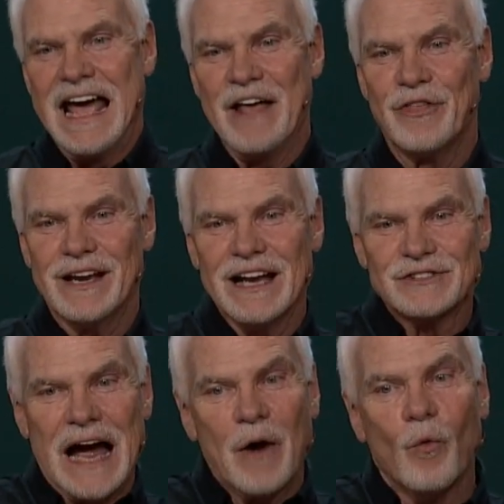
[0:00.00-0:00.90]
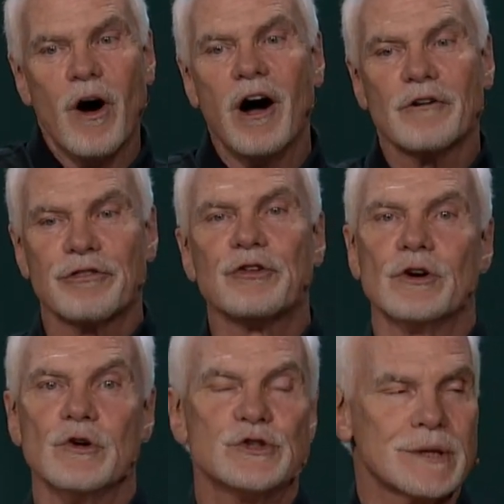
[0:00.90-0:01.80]
And then as I walk
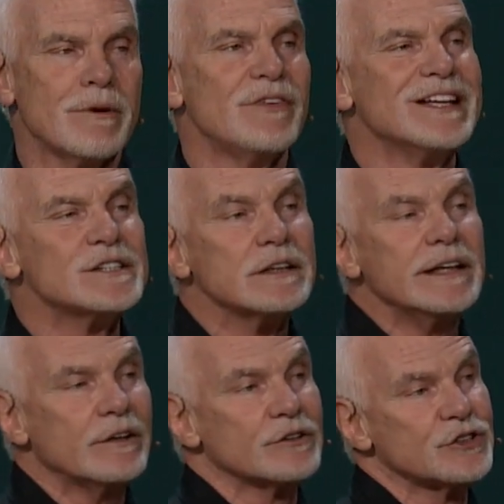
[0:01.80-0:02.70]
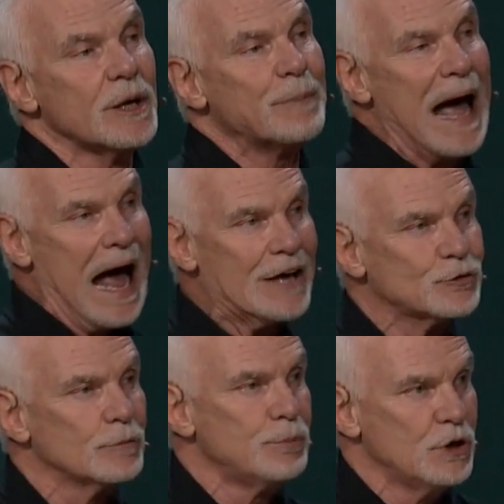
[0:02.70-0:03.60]
through some of his leadership
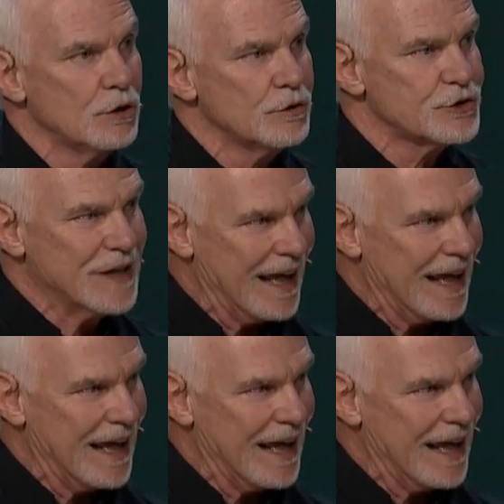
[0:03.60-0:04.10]
attributes